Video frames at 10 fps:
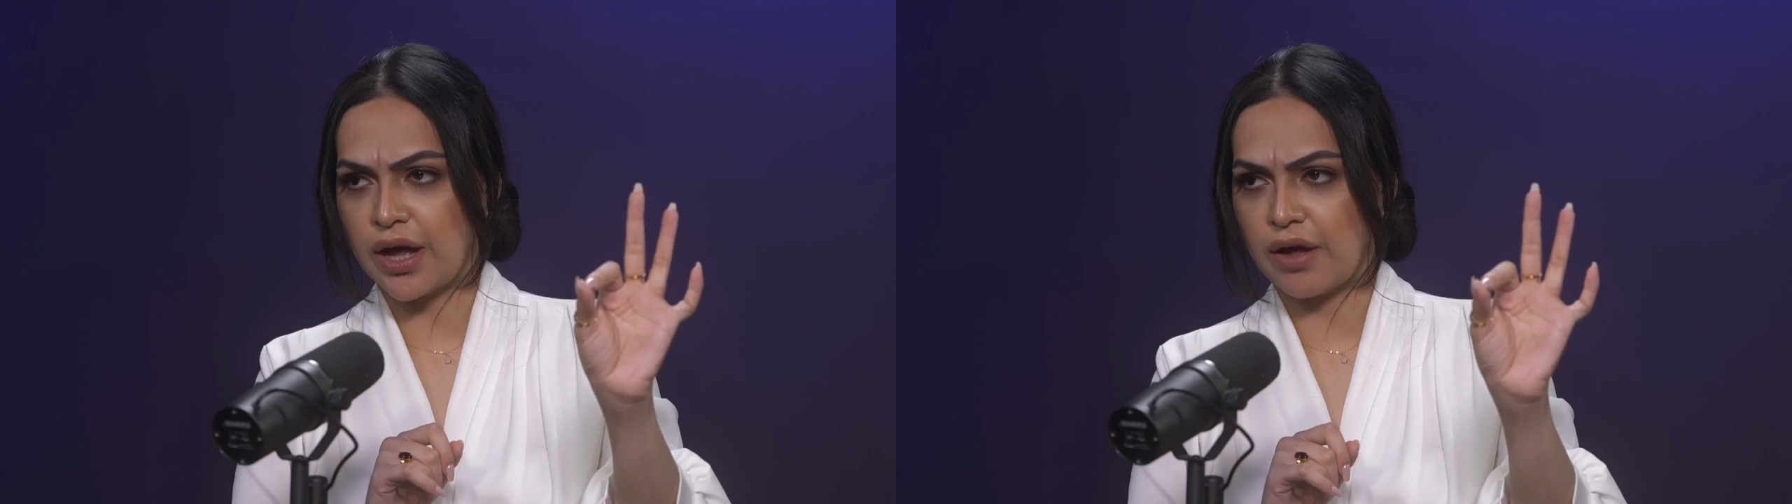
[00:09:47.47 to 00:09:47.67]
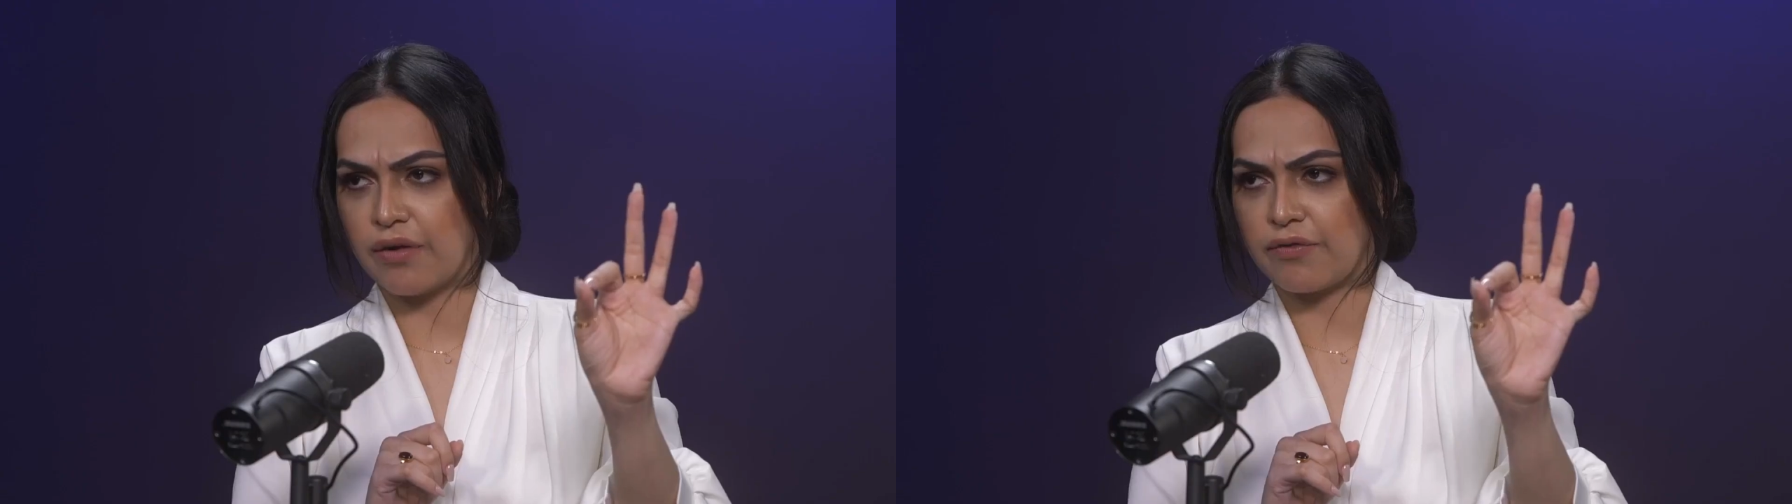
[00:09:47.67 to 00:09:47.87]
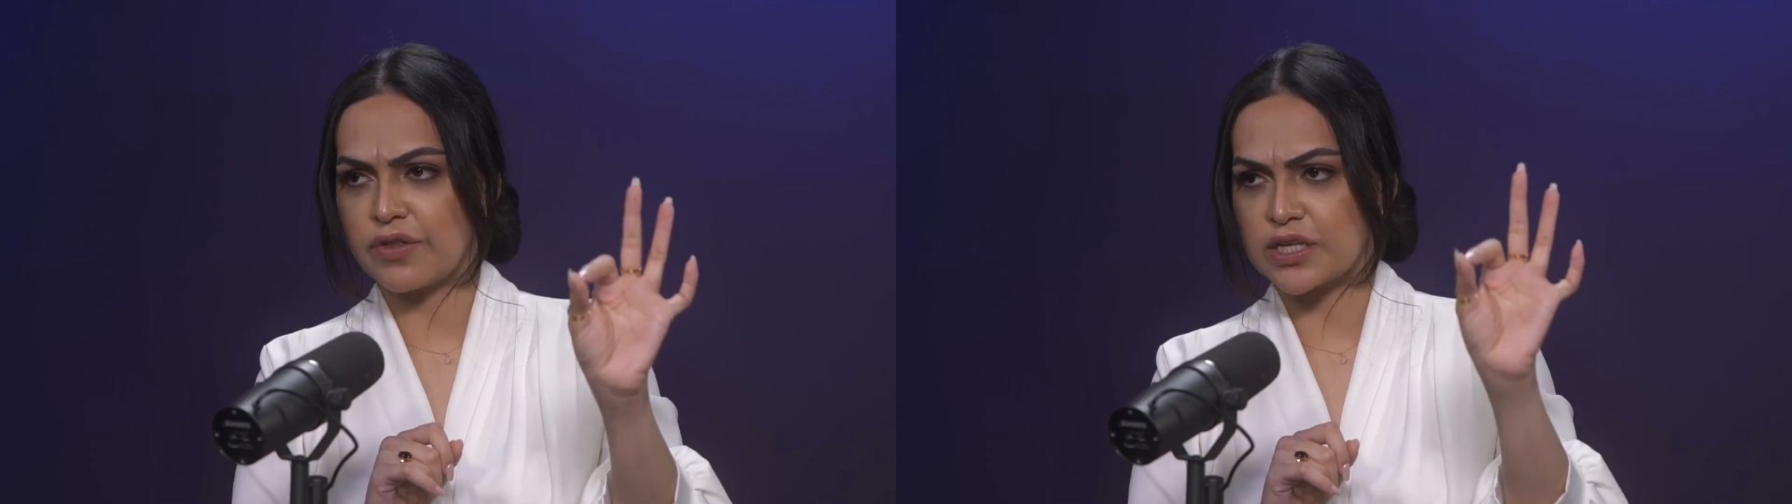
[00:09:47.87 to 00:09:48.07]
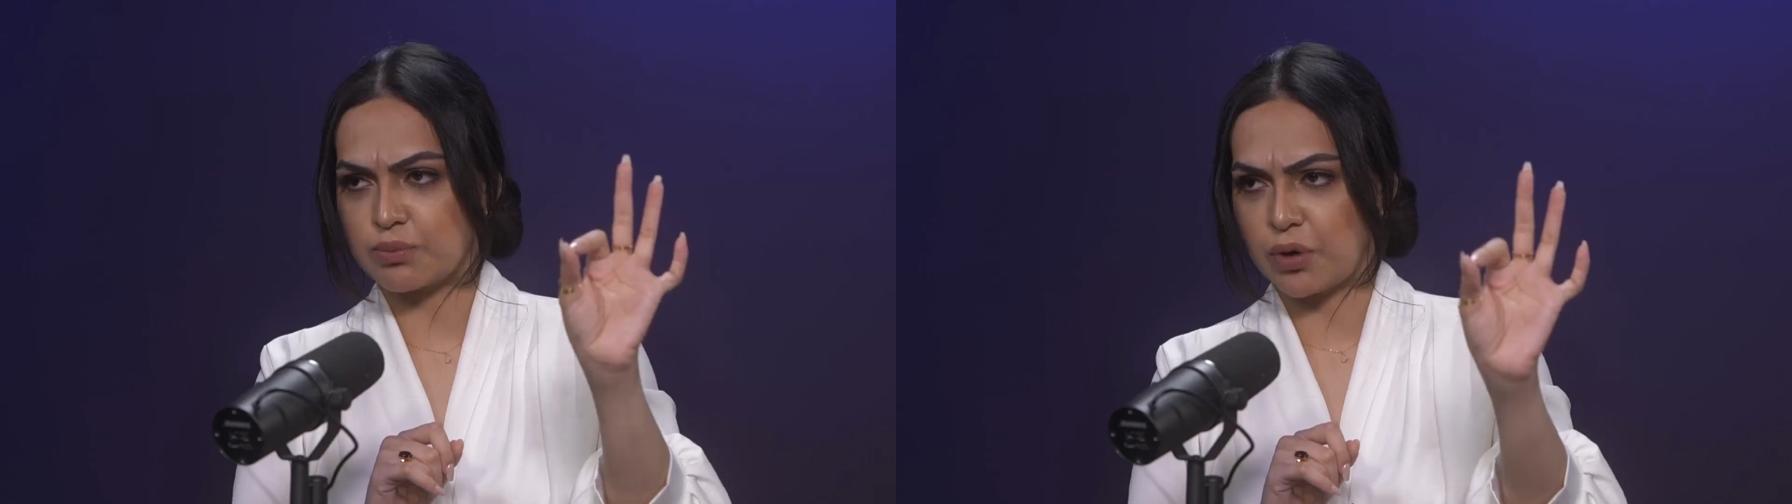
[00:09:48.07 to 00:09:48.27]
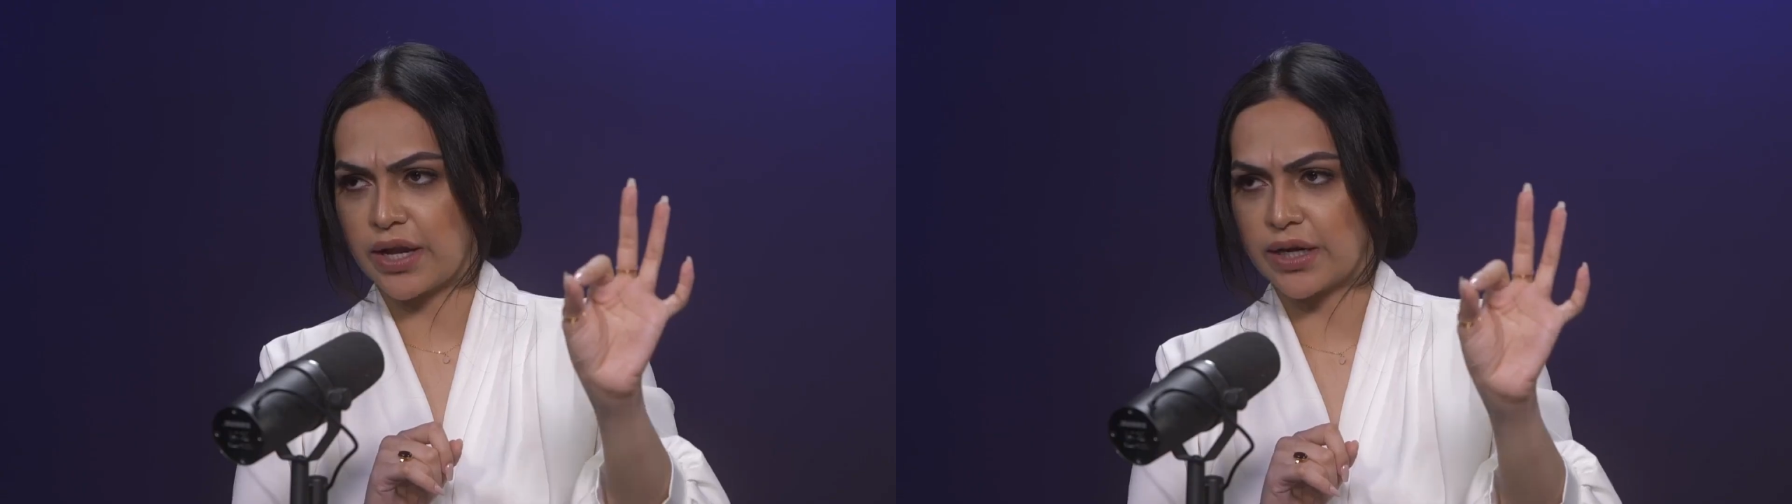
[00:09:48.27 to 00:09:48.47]
of this
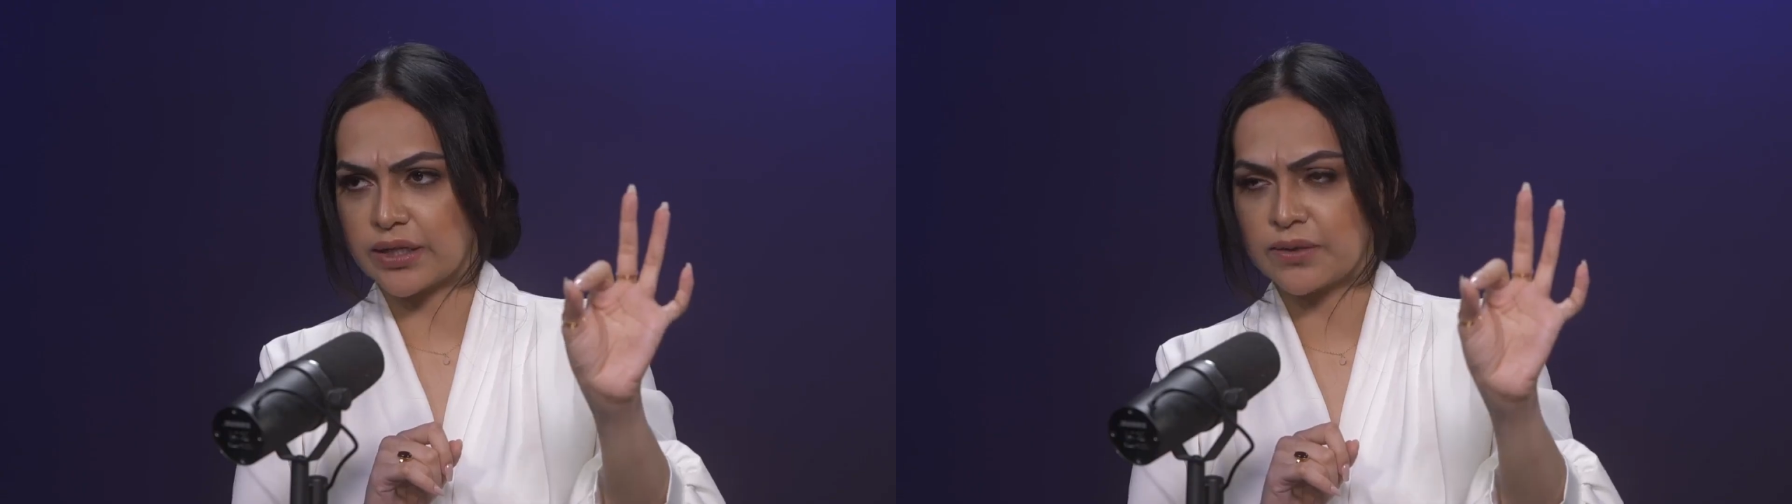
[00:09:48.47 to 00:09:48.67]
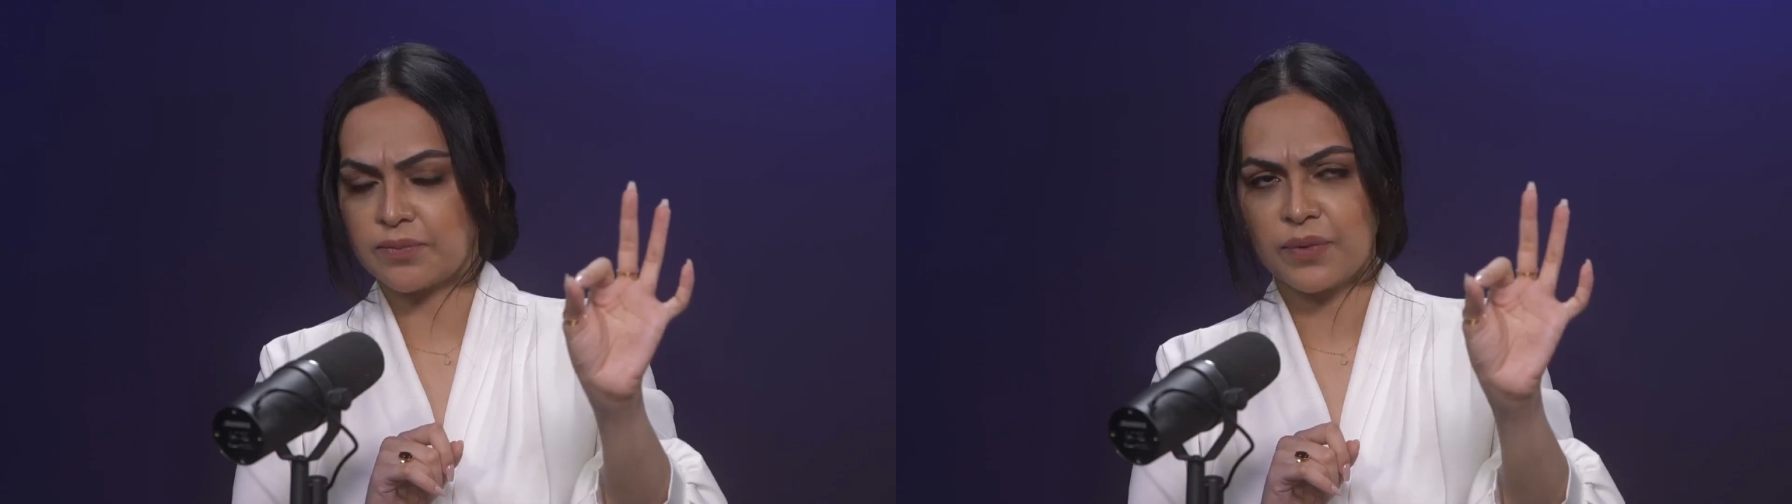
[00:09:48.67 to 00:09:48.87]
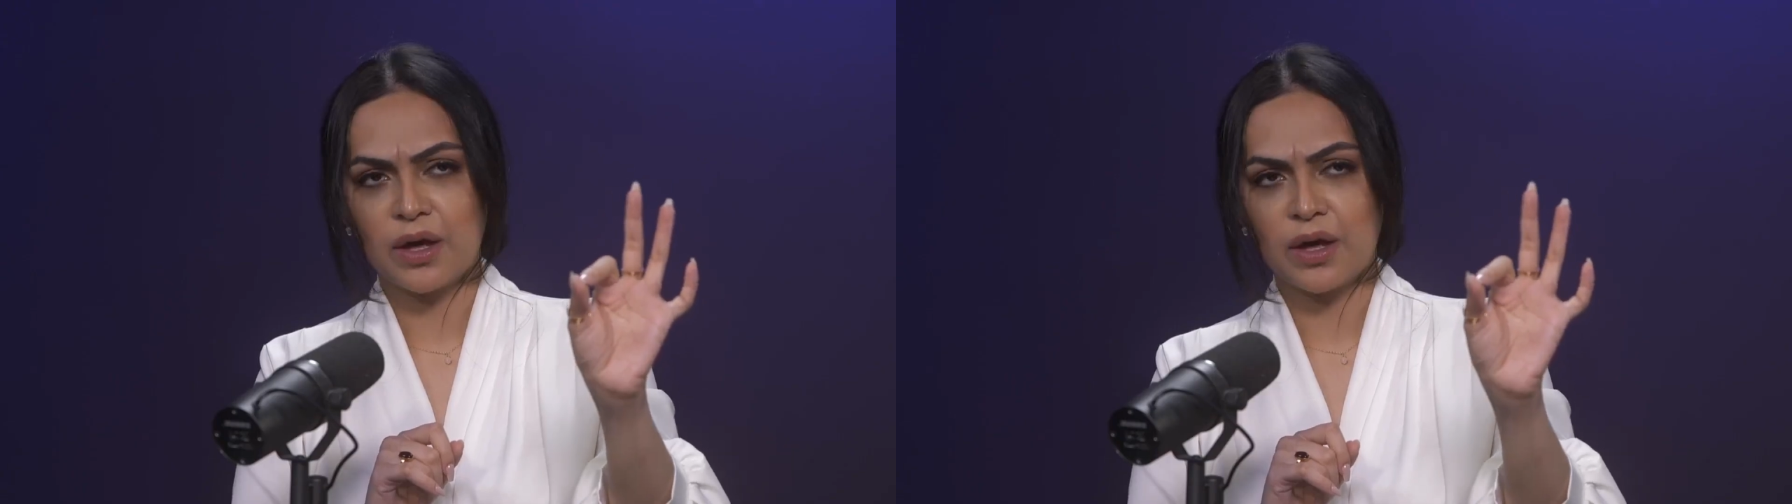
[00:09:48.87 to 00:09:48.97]
product?